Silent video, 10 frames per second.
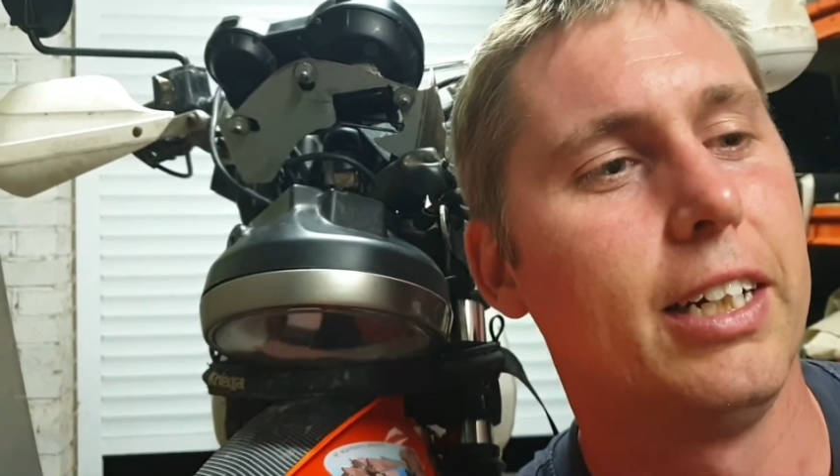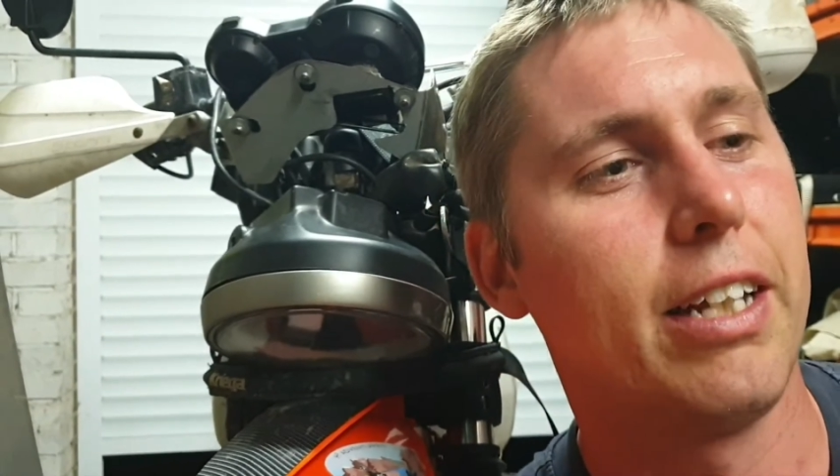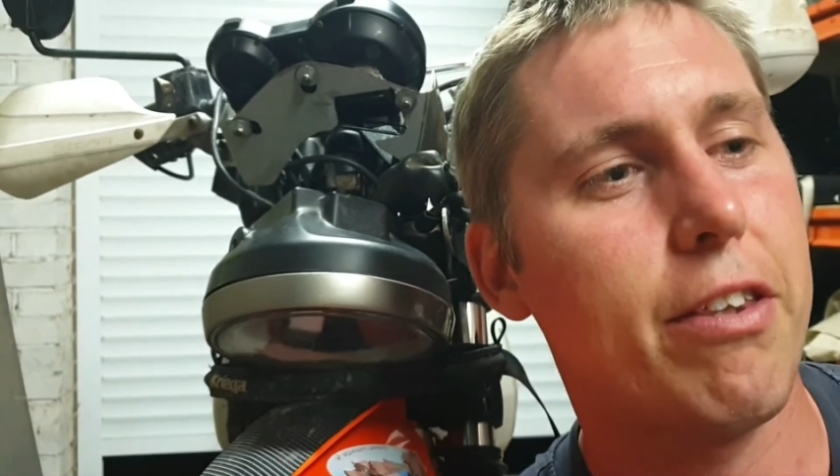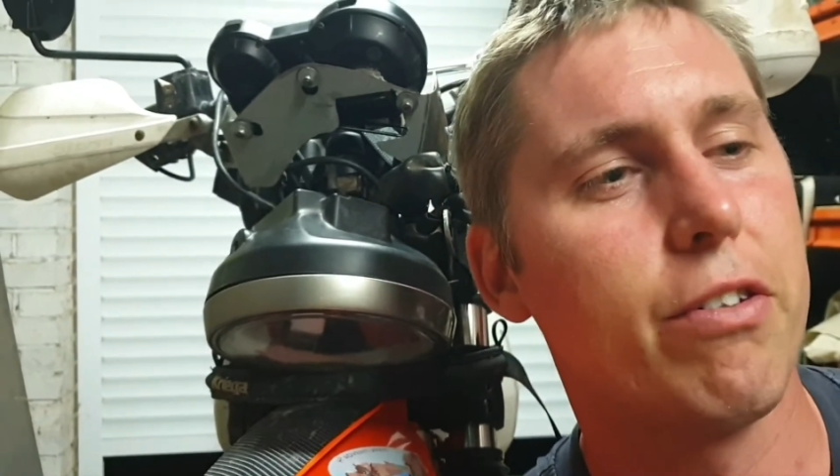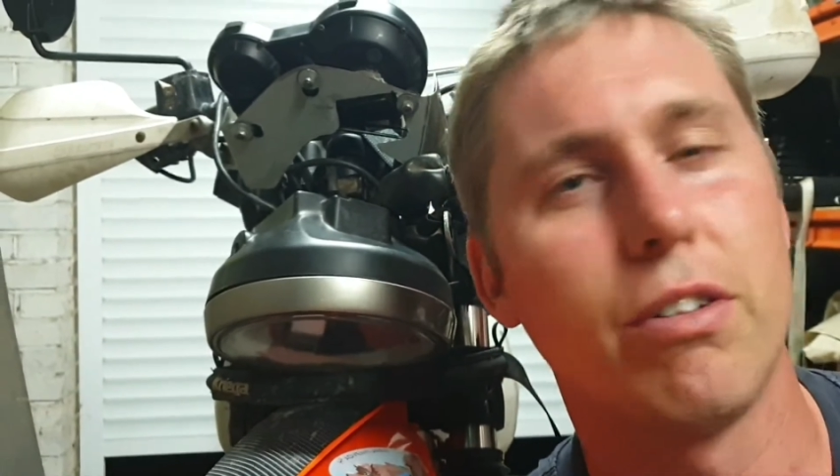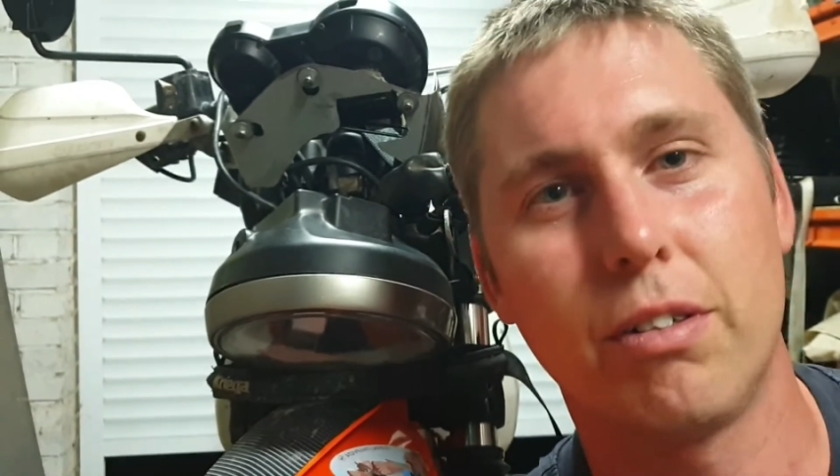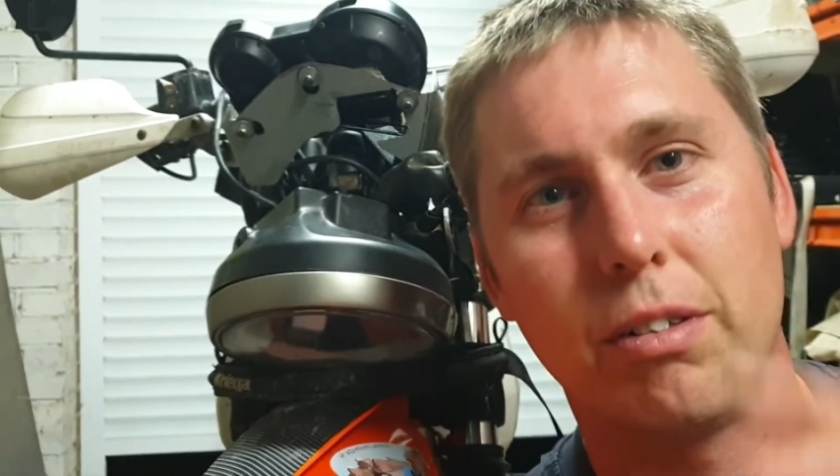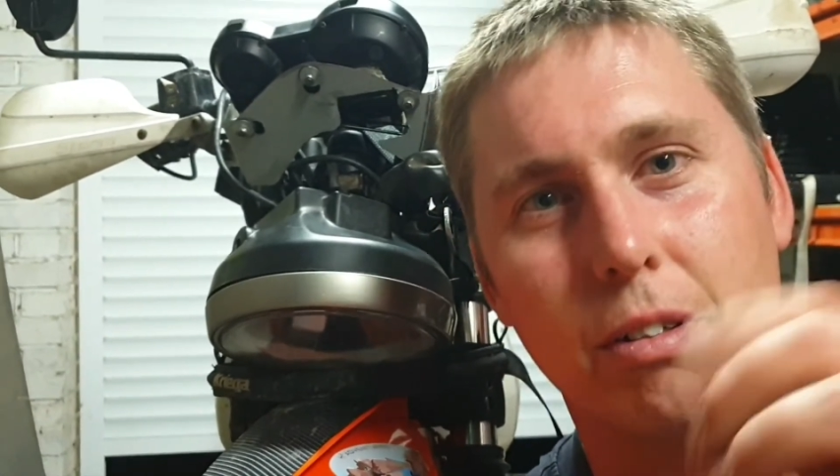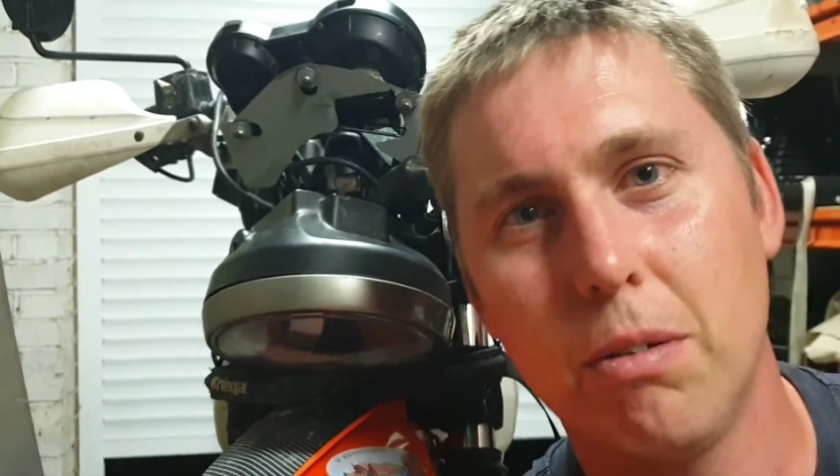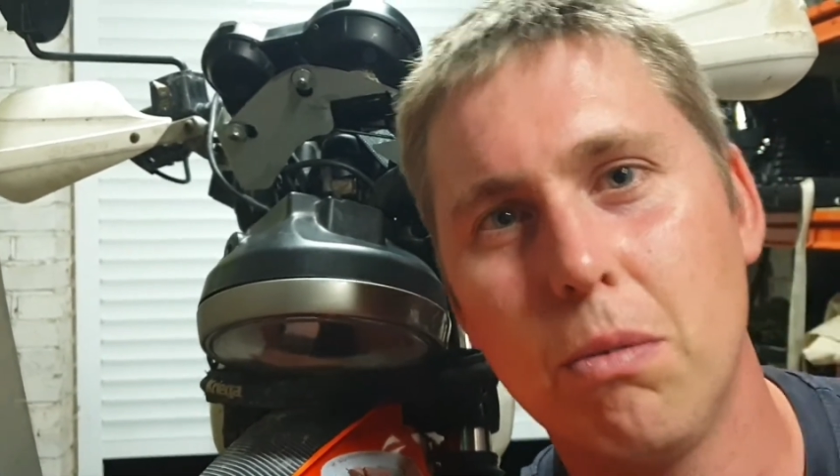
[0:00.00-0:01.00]
Then thought,
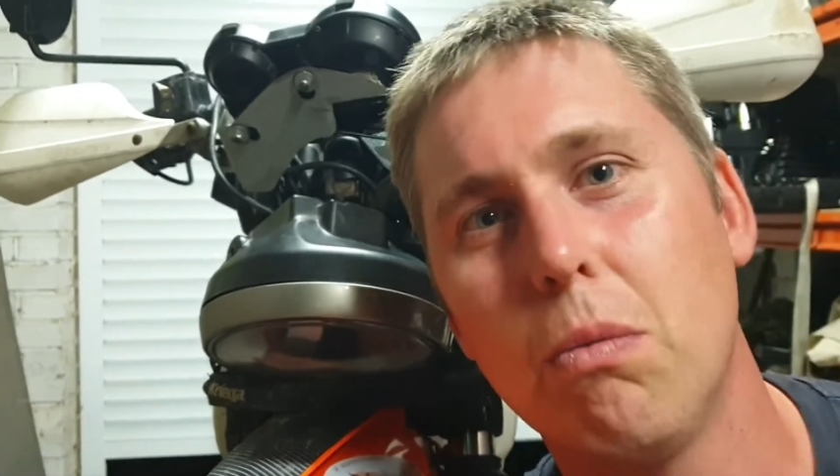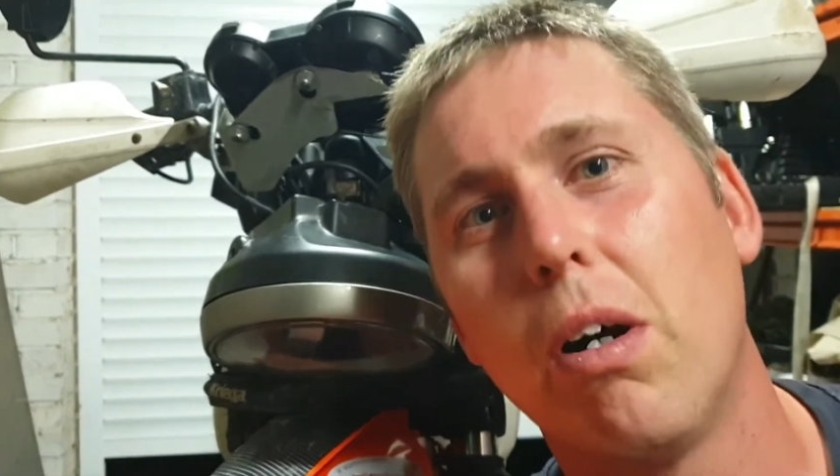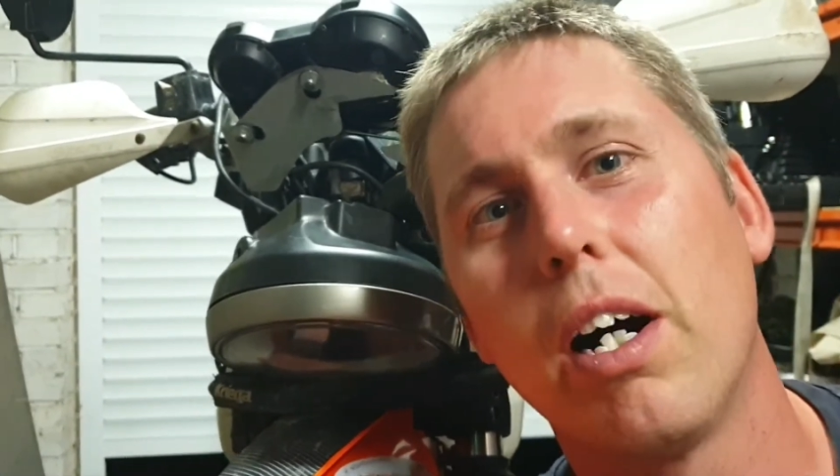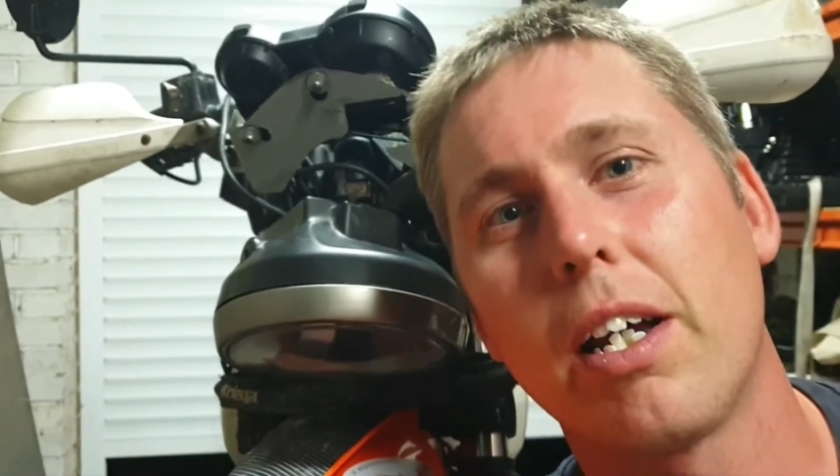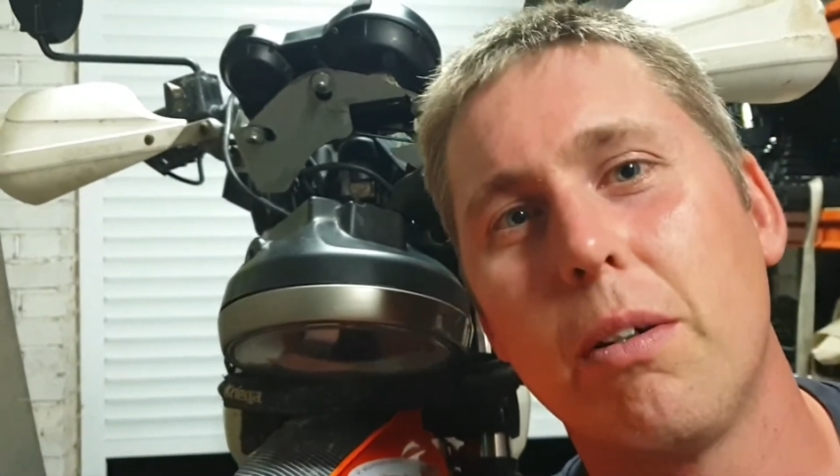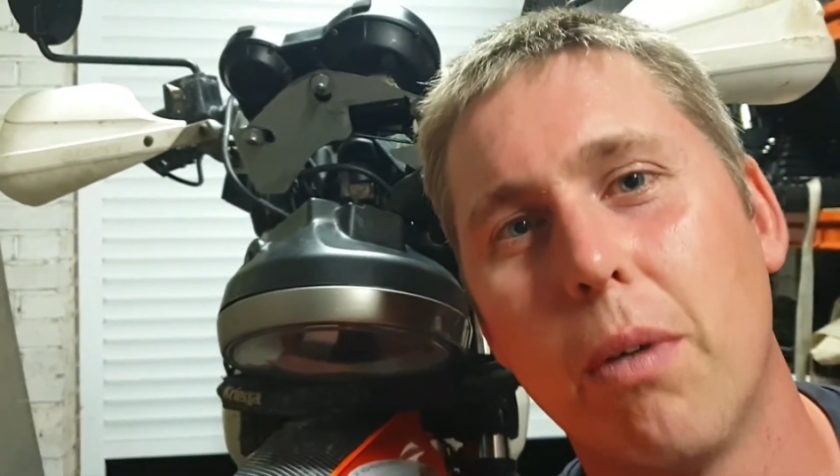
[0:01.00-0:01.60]
why